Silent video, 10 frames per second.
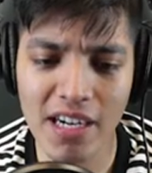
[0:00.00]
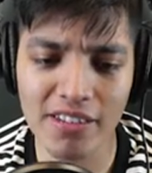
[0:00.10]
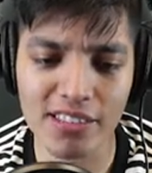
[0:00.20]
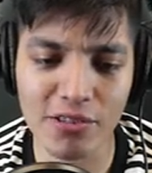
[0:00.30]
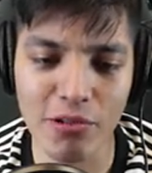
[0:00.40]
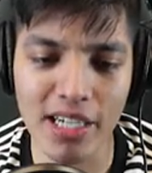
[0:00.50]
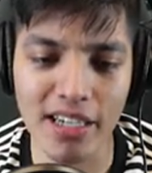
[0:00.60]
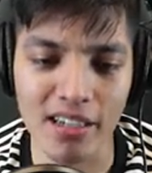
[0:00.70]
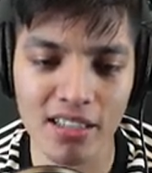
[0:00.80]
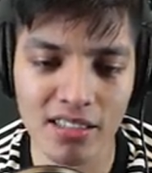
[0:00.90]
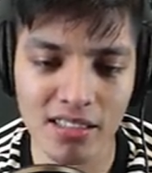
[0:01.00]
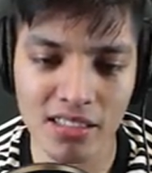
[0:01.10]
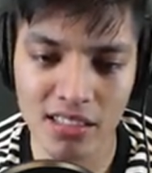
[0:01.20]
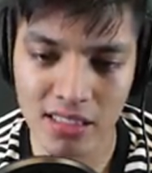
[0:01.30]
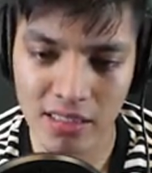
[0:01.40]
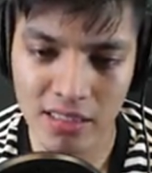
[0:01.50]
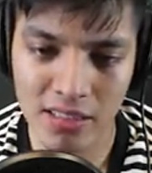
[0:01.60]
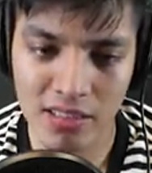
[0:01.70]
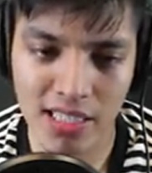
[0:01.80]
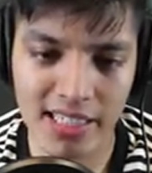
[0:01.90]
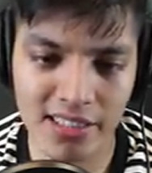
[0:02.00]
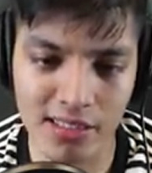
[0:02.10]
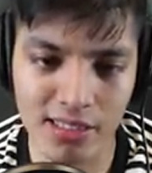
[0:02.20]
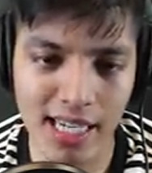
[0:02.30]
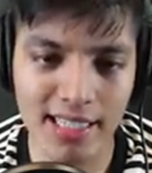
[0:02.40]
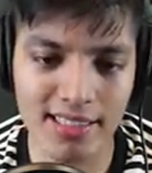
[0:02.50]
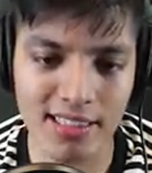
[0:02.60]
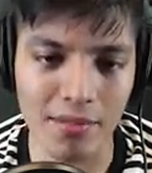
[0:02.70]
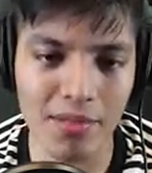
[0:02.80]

Fair and square. Okay, so this is like a